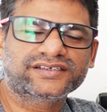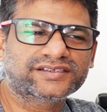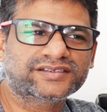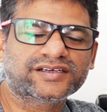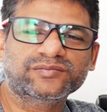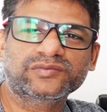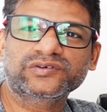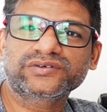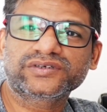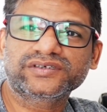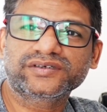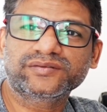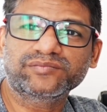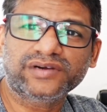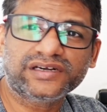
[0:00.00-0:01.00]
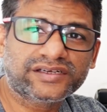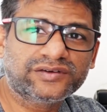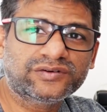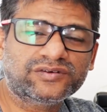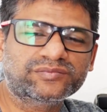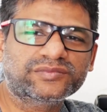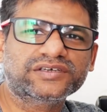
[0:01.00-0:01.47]
It is about
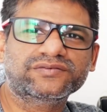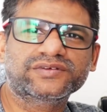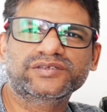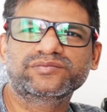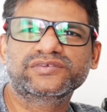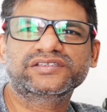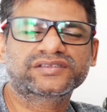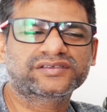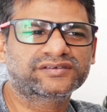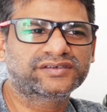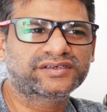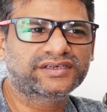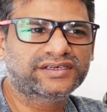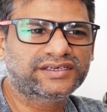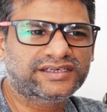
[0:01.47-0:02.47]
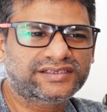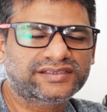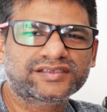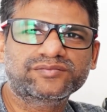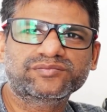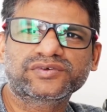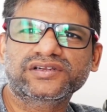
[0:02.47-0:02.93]
multi-homing, which means
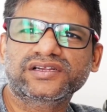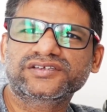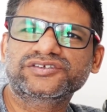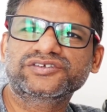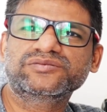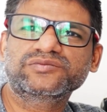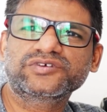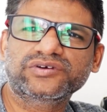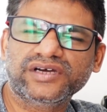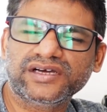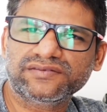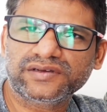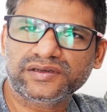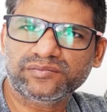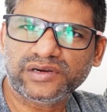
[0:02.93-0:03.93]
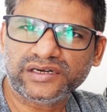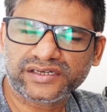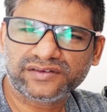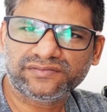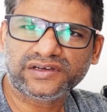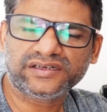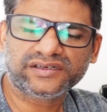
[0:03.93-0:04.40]
it's simple. Assume you have a
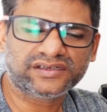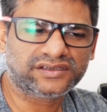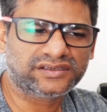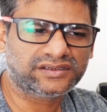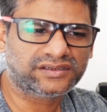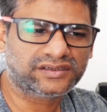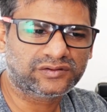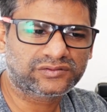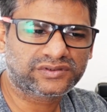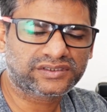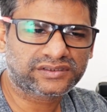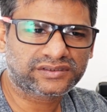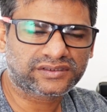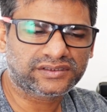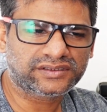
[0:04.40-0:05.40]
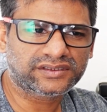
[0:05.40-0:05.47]
multi-WAN router,